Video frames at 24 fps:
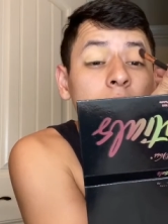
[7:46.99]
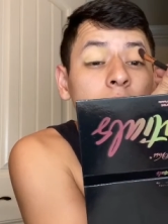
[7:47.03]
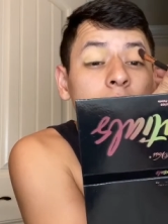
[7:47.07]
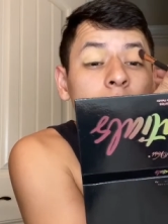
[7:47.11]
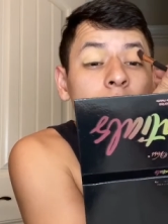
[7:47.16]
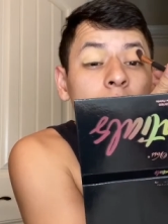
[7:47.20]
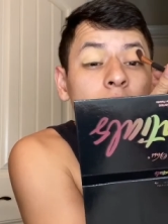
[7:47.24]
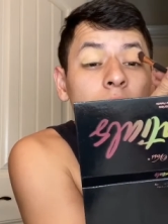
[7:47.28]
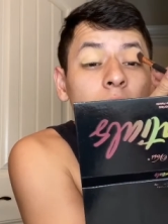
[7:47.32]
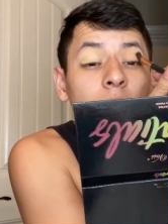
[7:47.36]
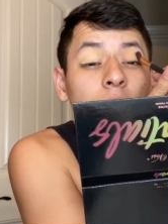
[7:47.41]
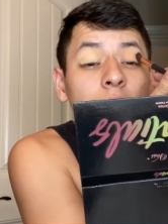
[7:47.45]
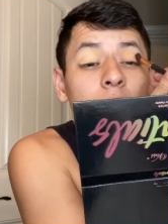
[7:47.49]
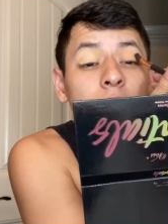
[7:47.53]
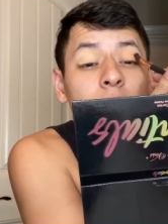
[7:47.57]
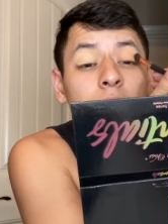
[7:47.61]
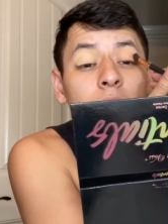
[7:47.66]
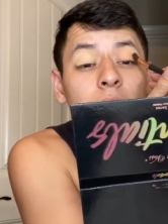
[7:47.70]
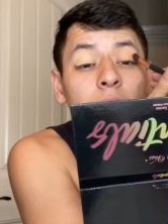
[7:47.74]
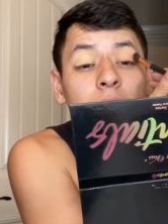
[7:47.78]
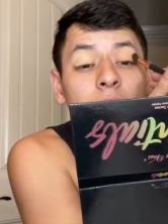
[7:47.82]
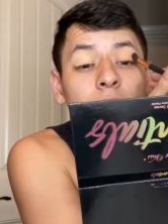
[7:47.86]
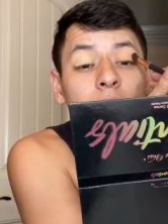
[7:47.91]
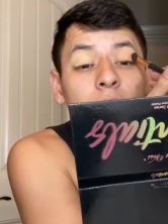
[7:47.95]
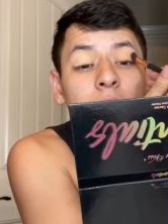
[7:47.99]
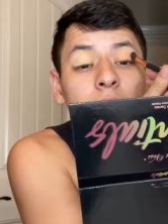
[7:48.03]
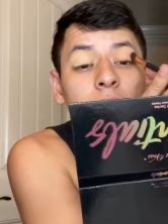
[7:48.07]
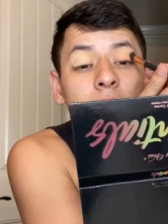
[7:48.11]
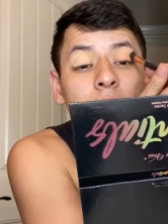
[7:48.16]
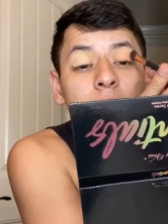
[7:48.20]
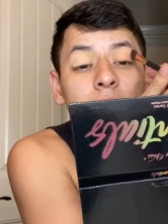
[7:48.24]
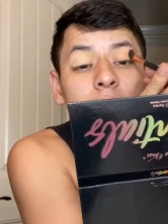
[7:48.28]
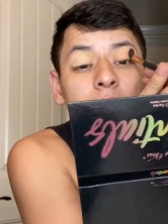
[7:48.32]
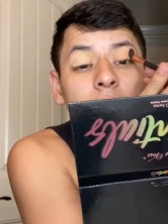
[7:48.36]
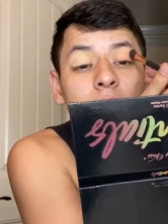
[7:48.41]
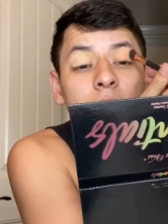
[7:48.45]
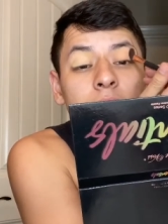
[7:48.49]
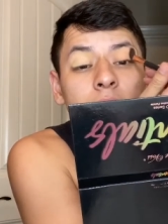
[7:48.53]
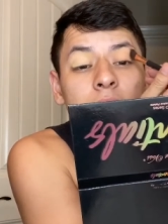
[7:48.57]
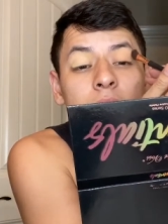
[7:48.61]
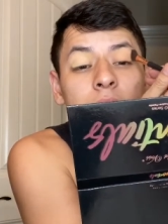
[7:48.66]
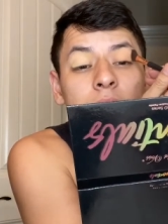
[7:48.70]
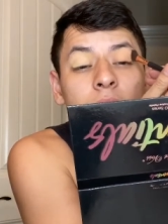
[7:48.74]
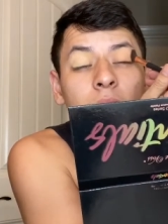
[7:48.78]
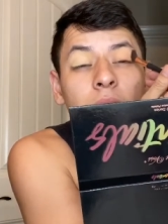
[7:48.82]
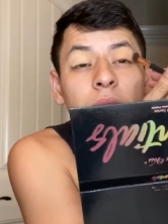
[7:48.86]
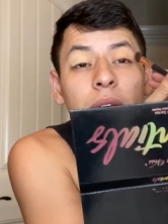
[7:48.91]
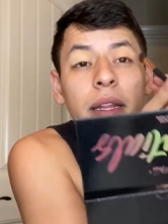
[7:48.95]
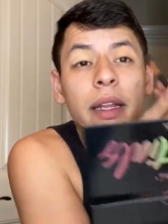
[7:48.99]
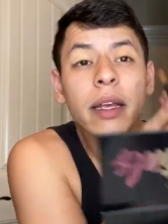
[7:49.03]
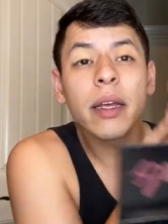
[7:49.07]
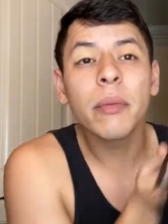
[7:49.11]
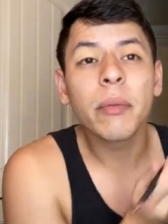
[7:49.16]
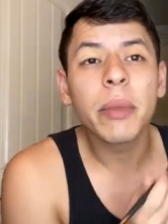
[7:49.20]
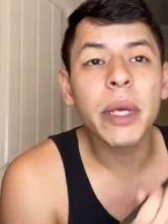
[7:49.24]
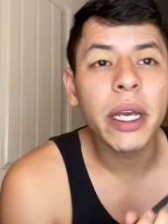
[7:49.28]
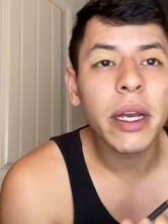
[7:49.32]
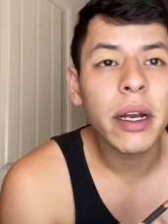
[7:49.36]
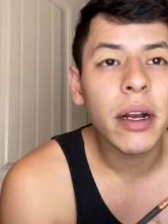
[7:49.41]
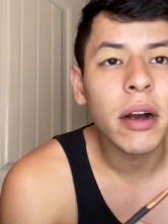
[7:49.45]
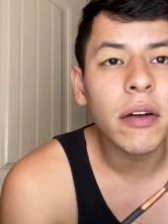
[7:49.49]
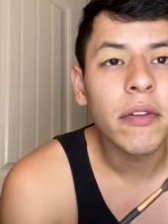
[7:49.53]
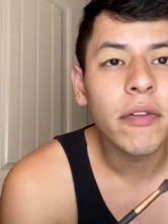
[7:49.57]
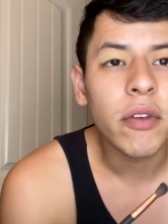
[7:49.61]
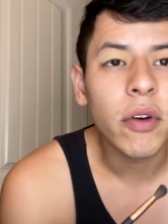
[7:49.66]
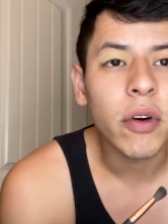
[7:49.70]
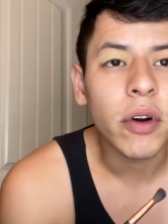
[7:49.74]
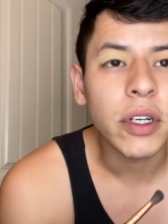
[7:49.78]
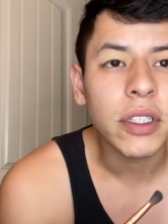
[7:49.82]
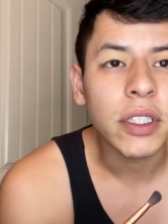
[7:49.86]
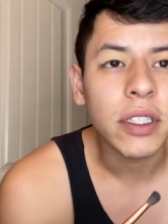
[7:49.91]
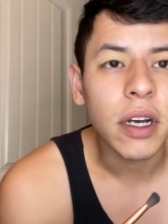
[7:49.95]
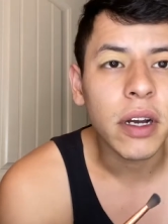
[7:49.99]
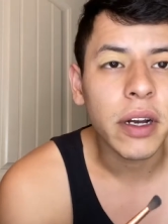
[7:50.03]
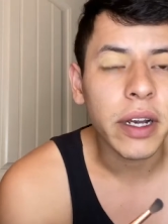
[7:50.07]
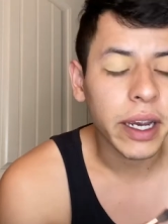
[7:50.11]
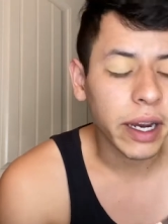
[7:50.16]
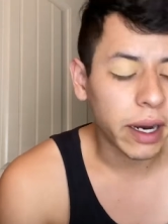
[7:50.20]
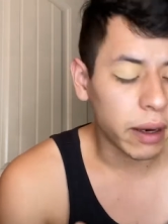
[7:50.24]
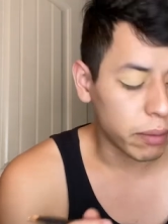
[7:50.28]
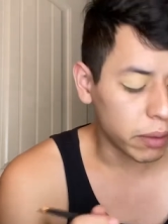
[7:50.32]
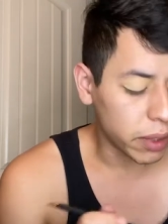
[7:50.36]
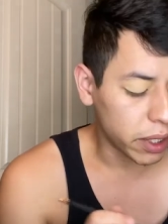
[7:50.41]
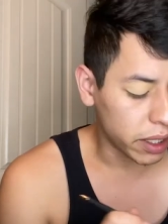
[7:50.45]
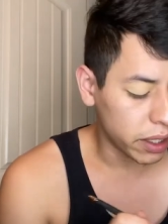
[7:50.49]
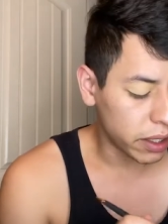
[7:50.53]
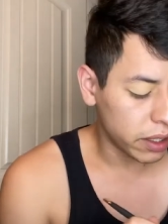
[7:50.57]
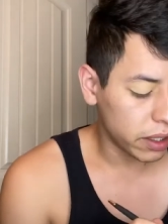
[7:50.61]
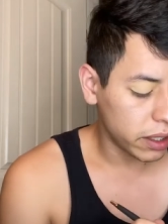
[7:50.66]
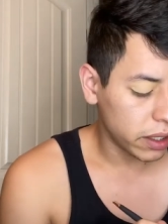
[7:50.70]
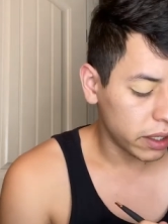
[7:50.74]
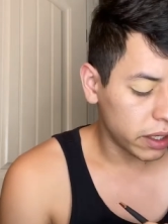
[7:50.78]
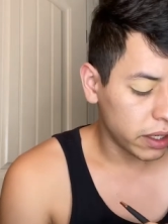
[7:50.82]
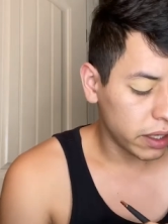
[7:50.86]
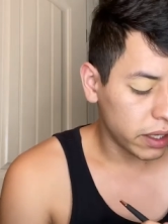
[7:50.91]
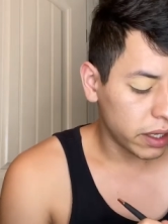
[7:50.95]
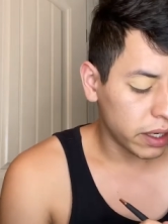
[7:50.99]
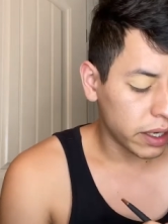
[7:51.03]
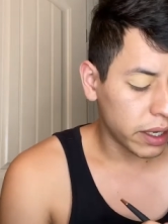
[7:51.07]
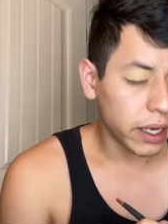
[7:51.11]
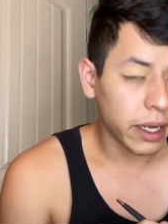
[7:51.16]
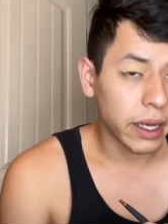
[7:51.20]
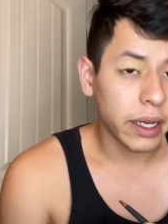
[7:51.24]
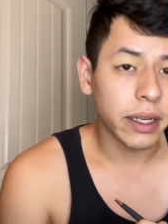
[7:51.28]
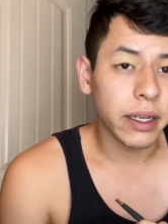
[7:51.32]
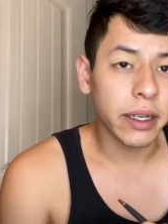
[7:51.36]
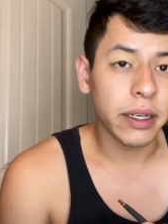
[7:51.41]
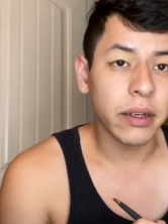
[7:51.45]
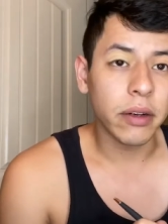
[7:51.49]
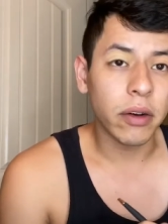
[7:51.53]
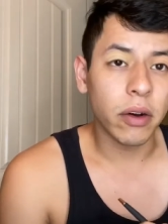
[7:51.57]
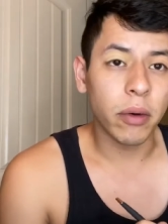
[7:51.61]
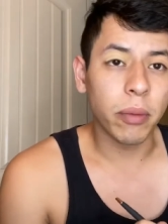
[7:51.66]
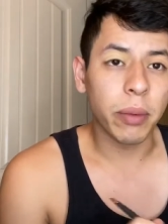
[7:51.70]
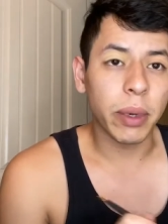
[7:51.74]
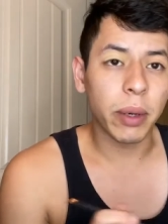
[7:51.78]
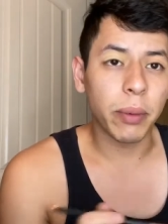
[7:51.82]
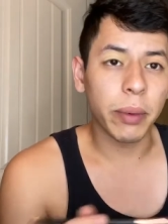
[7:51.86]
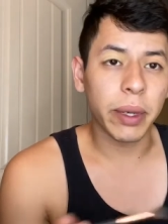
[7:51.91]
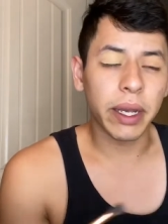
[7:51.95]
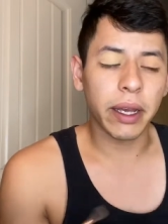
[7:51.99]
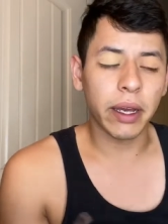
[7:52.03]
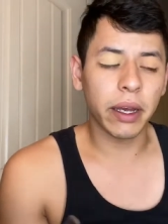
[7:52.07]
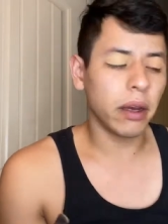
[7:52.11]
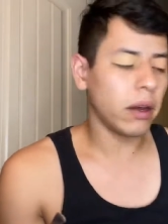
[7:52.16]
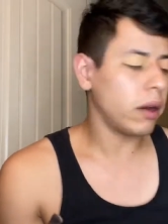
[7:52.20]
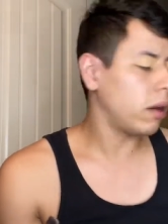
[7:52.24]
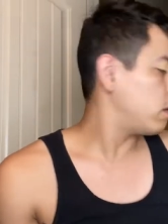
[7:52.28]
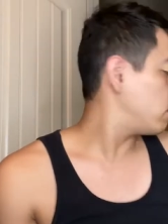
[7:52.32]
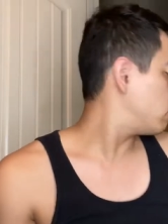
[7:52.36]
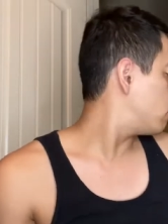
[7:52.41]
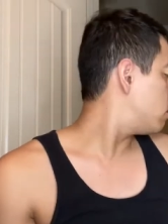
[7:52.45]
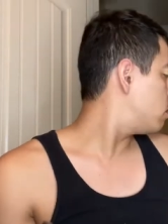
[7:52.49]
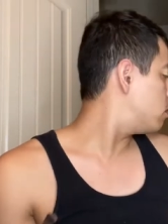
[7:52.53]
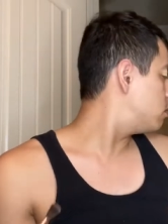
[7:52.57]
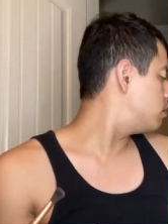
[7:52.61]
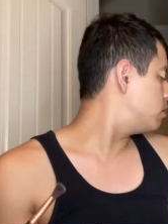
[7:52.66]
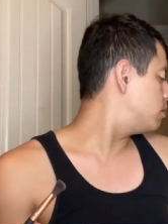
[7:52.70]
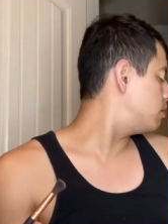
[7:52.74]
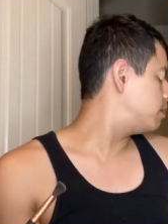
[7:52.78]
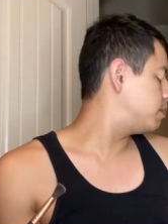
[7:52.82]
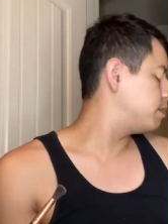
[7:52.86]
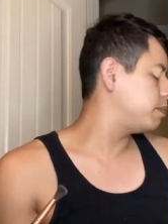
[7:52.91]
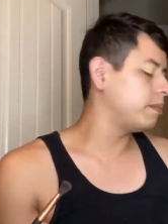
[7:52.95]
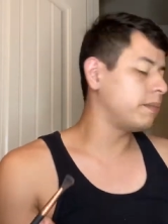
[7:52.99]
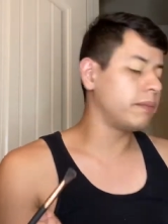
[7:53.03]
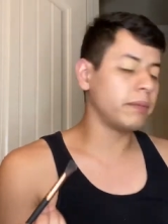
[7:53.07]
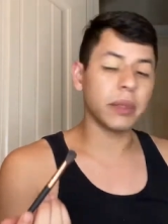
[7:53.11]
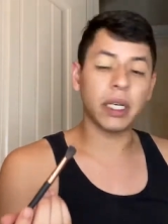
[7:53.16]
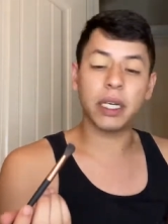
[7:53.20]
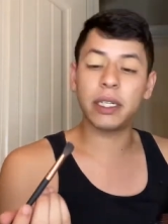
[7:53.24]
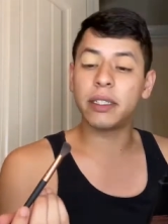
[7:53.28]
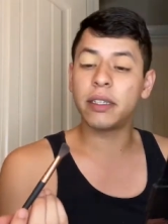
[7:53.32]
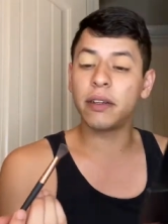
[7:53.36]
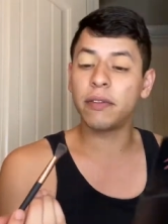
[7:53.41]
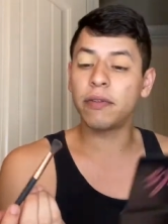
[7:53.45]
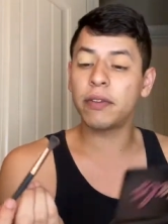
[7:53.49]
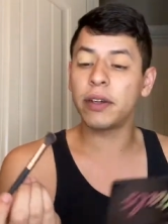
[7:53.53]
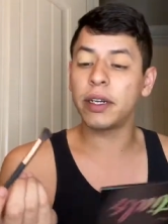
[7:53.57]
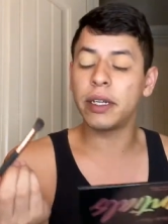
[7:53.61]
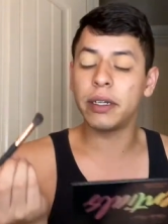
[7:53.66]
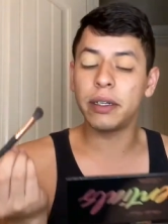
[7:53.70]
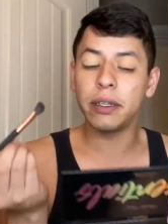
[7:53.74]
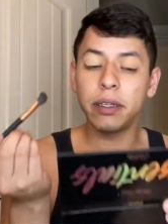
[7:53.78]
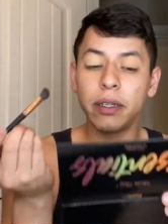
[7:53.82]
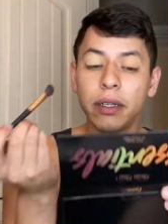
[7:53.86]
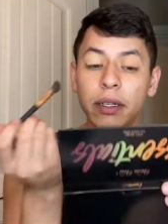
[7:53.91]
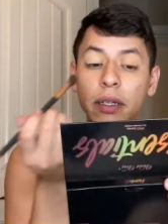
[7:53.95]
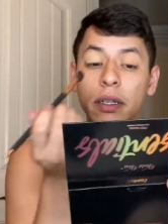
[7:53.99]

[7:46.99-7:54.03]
showing you guys, and then being of course on camera, and hoping we get a different